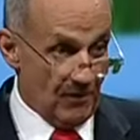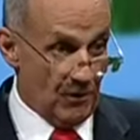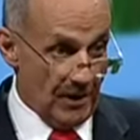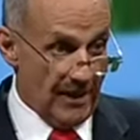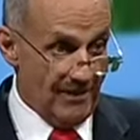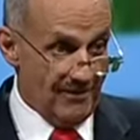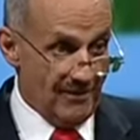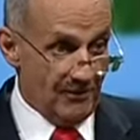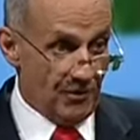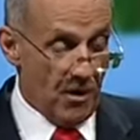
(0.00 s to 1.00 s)
Okay?
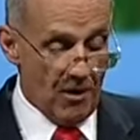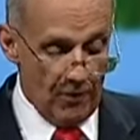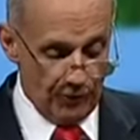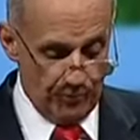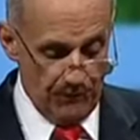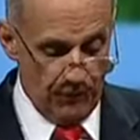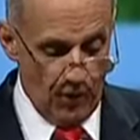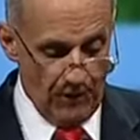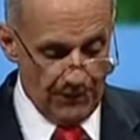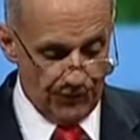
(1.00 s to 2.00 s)
Tomorrow is
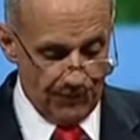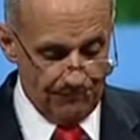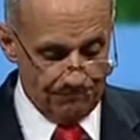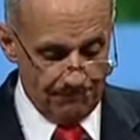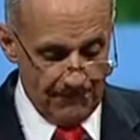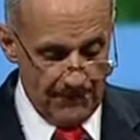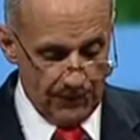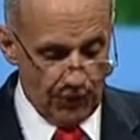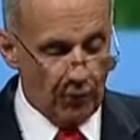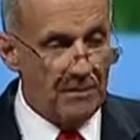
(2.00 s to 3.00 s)
before us.
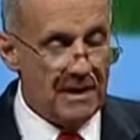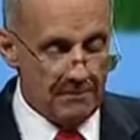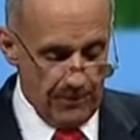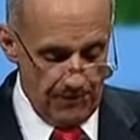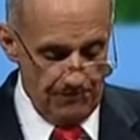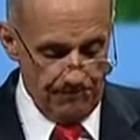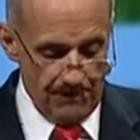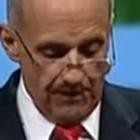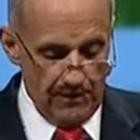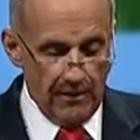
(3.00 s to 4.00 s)
So remember,
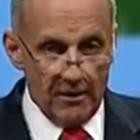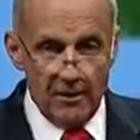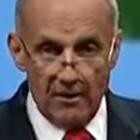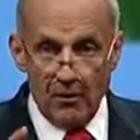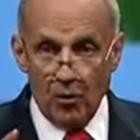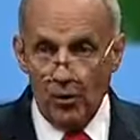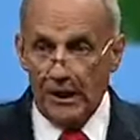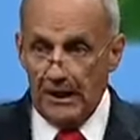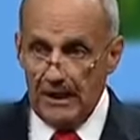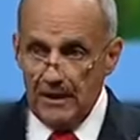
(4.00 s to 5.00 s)

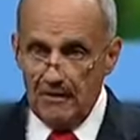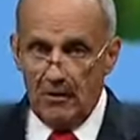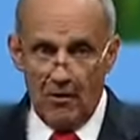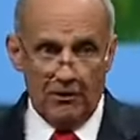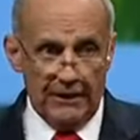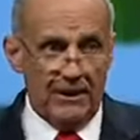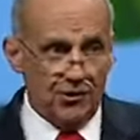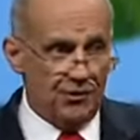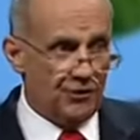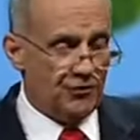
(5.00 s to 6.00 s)
we all need
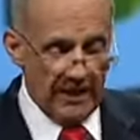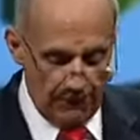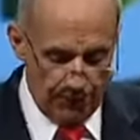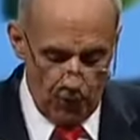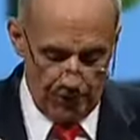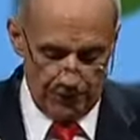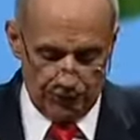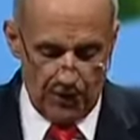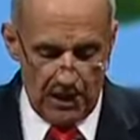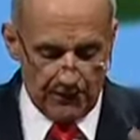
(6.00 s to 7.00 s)
you to stay
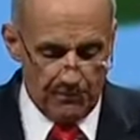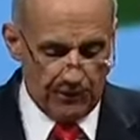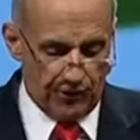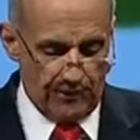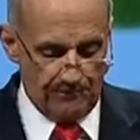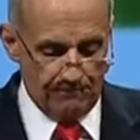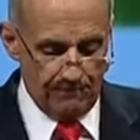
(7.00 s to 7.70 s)
focused on the mission.